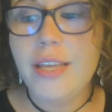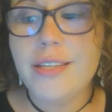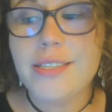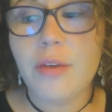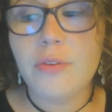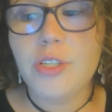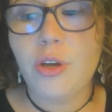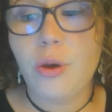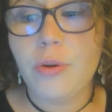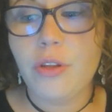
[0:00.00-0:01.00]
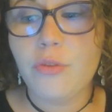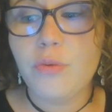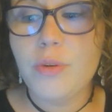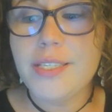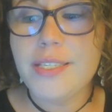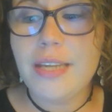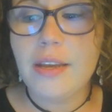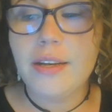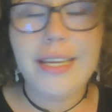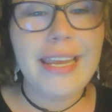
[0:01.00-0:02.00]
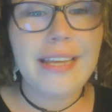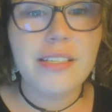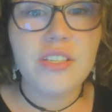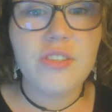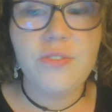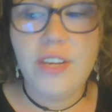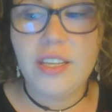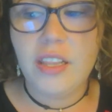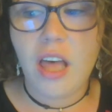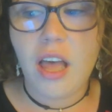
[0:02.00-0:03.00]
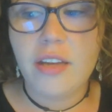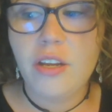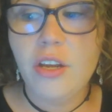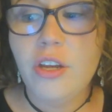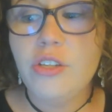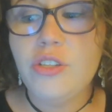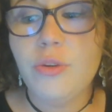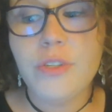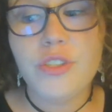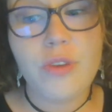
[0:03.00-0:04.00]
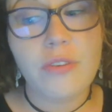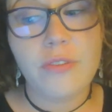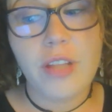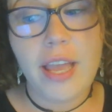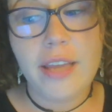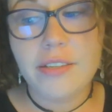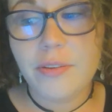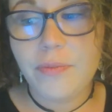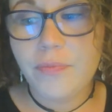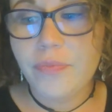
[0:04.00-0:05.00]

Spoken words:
in South Dakota through its stay on a Kansas feedlot to its dreadful end.